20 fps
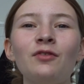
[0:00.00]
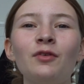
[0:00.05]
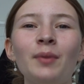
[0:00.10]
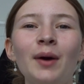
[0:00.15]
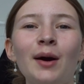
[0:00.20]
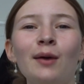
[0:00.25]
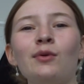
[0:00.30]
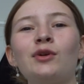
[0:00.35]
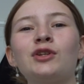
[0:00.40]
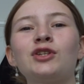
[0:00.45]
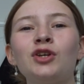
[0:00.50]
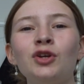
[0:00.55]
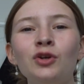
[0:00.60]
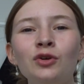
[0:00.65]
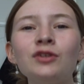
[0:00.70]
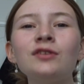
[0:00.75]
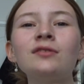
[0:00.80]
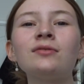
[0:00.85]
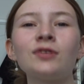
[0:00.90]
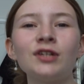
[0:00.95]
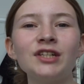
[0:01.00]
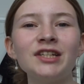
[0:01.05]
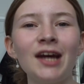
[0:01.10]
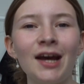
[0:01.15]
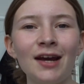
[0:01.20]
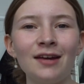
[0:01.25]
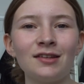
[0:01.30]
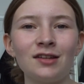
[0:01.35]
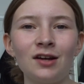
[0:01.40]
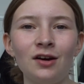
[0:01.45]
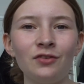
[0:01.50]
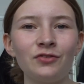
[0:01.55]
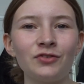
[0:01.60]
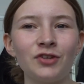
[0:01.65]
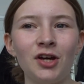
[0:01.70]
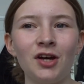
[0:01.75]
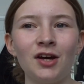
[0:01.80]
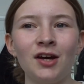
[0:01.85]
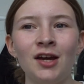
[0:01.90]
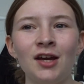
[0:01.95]
about 2 to 3 days
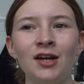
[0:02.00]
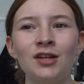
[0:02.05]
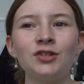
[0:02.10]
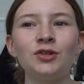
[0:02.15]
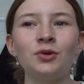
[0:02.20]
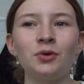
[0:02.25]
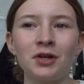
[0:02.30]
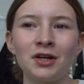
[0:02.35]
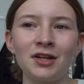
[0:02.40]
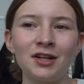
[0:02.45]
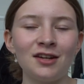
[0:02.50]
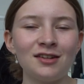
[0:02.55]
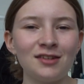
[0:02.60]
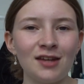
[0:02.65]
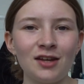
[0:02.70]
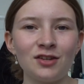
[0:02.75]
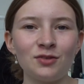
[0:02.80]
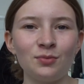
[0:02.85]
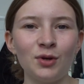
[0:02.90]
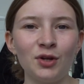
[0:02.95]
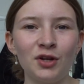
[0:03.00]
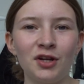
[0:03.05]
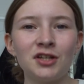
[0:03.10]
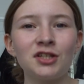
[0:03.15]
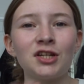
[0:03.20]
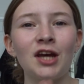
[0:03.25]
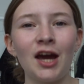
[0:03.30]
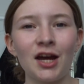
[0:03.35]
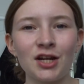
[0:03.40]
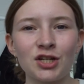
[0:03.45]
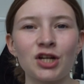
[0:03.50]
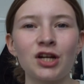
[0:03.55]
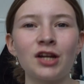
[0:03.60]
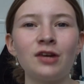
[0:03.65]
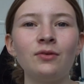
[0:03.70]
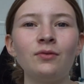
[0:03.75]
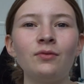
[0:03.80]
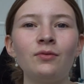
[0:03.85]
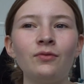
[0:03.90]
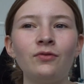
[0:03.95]
after doing an assessment to
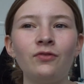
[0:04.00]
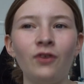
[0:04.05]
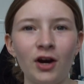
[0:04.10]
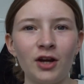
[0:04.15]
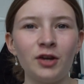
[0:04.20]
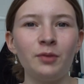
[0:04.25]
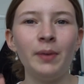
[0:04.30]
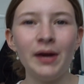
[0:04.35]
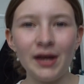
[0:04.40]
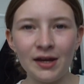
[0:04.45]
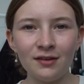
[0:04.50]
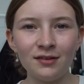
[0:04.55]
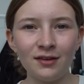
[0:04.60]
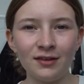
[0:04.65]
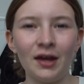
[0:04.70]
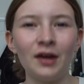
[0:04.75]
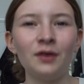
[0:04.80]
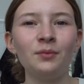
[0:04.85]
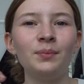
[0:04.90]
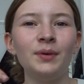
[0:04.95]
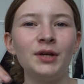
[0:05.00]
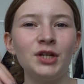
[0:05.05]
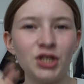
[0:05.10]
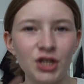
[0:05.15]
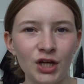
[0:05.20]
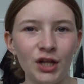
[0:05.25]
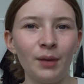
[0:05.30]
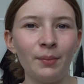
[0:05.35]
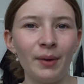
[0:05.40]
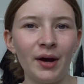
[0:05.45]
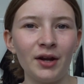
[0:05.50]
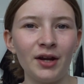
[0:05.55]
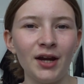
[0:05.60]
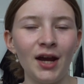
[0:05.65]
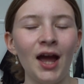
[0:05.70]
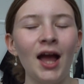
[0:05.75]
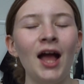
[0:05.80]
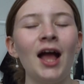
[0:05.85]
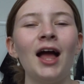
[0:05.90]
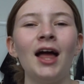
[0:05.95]
actually find peace and be chill about it.
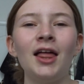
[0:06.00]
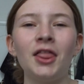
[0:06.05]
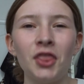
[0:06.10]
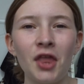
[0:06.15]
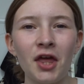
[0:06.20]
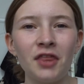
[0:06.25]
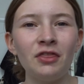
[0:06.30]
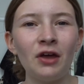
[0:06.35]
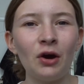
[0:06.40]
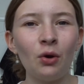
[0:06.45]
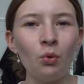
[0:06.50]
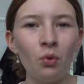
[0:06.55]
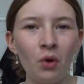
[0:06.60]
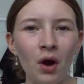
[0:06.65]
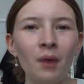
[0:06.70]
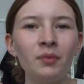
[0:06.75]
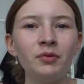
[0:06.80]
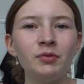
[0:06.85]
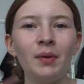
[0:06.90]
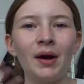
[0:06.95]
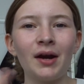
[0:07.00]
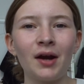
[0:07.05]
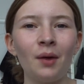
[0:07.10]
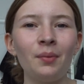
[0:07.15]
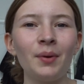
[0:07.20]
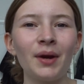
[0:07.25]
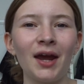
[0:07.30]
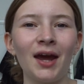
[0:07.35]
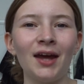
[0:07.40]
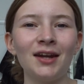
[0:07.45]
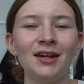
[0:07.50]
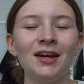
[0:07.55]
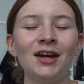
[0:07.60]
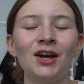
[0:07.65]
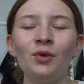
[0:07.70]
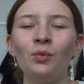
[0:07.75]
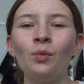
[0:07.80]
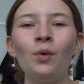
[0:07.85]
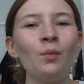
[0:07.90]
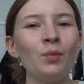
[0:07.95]
And then that all comes back up again
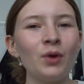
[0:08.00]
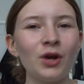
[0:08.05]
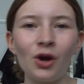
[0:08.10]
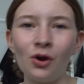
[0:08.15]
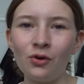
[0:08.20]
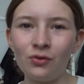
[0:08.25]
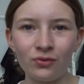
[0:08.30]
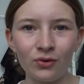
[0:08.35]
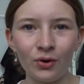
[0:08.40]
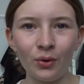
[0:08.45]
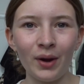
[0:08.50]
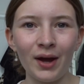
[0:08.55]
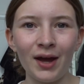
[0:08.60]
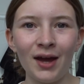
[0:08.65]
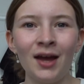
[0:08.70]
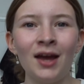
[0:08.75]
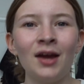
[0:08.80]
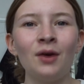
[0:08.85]
when we go through it.